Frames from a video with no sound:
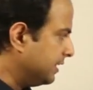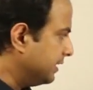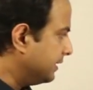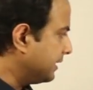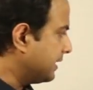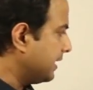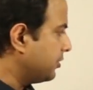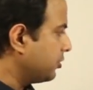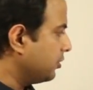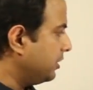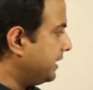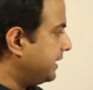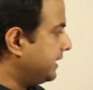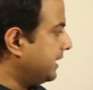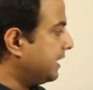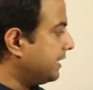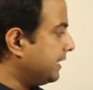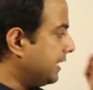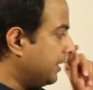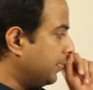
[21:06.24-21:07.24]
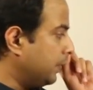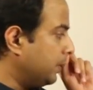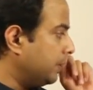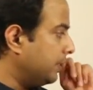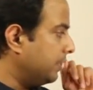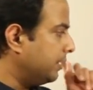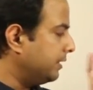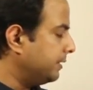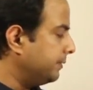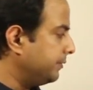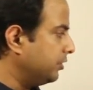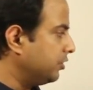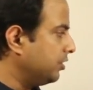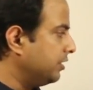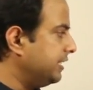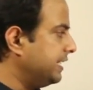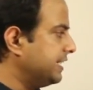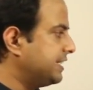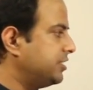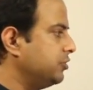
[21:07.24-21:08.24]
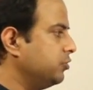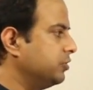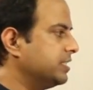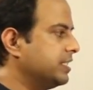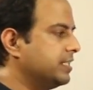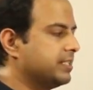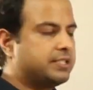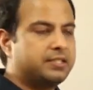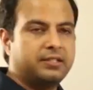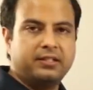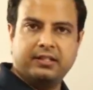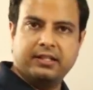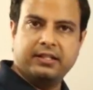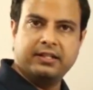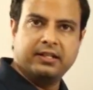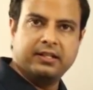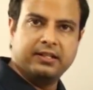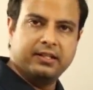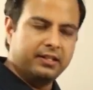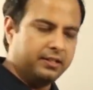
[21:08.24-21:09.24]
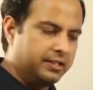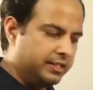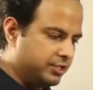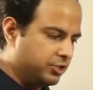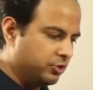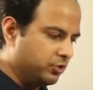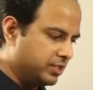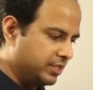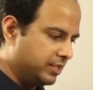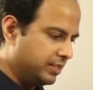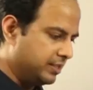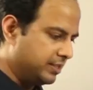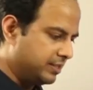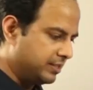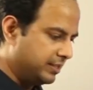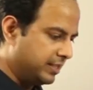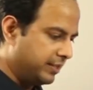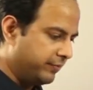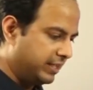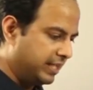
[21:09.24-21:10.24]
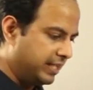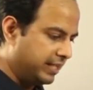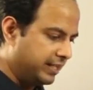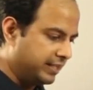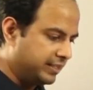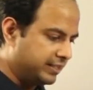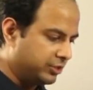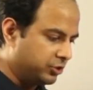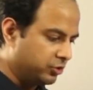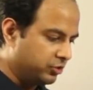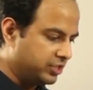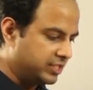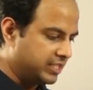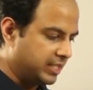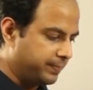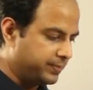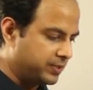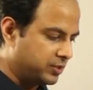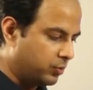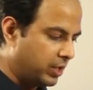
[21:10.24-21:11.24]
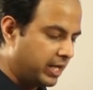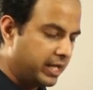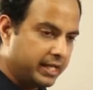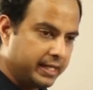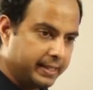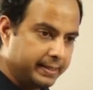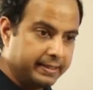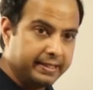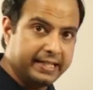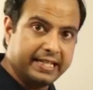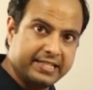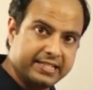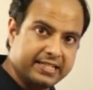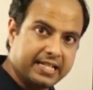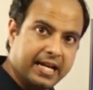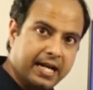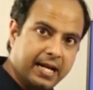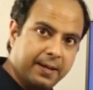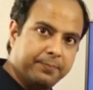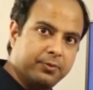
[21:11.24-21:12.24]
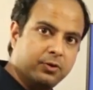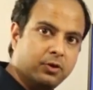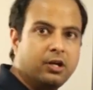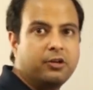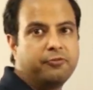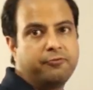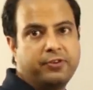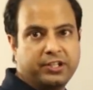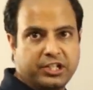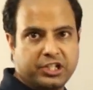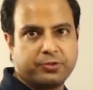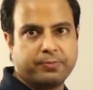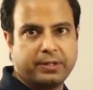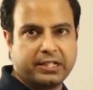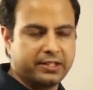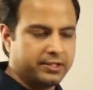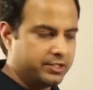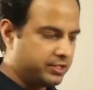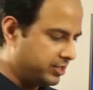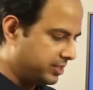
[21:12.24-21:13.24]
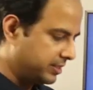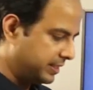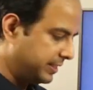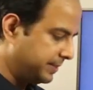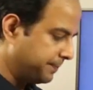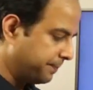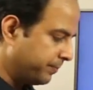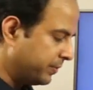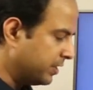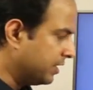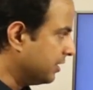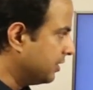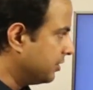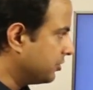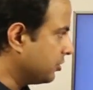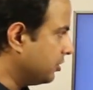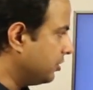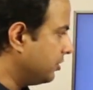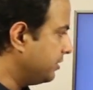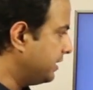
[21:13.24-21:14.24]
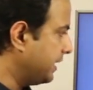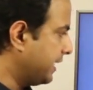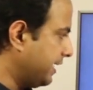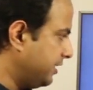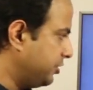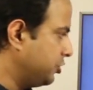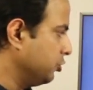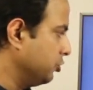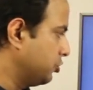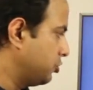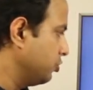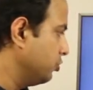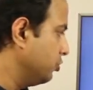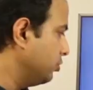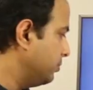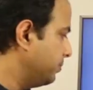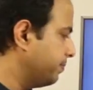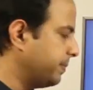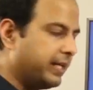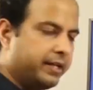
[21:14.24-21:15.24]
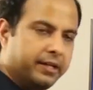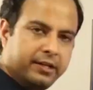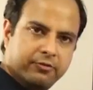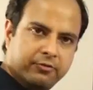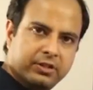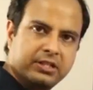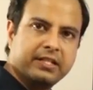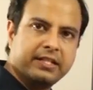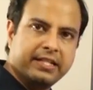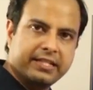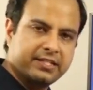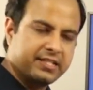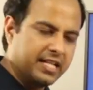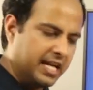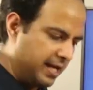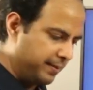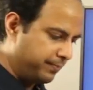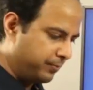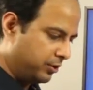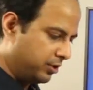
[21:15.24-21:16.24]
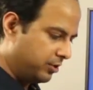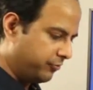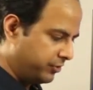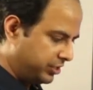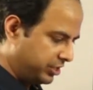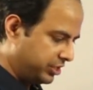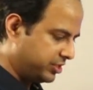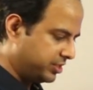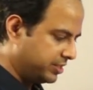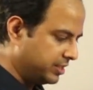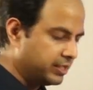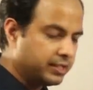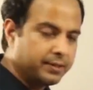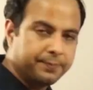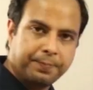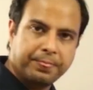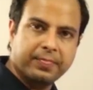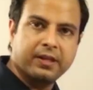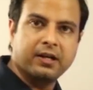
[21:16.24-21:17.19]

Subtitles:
The control area now lets users navigate through steps via next app or finish buttons, right? So they can choose to play with the next app or finish the